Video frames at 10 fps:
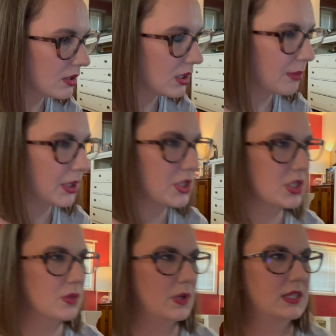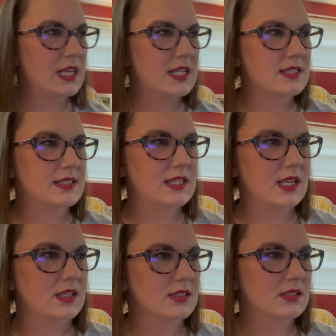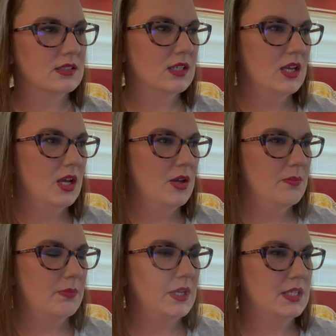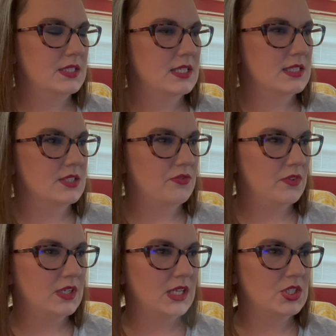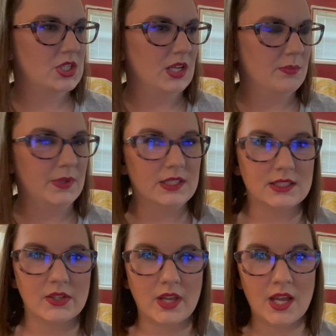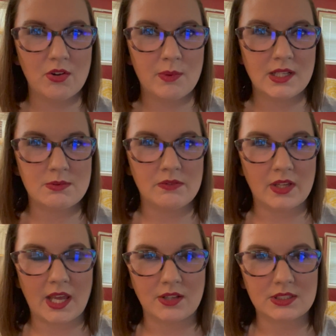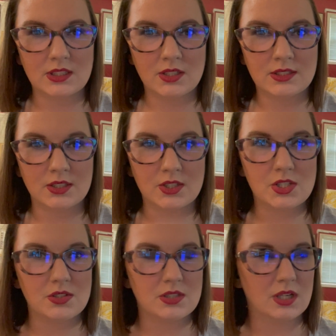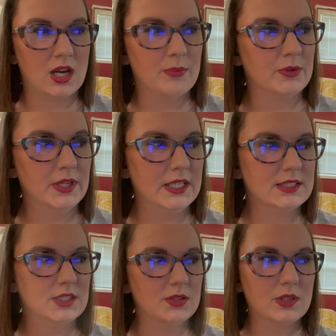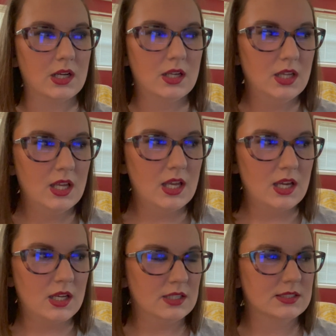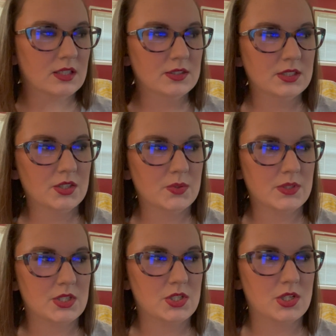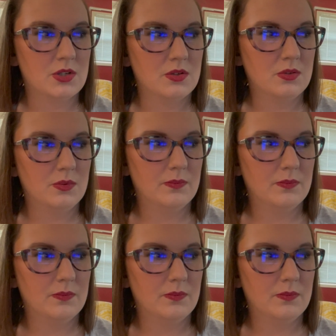I'm not sure what that says, but it says Defending Champion. So it kind of reminds me of like how Star Search used to operate. So Star Search was a show.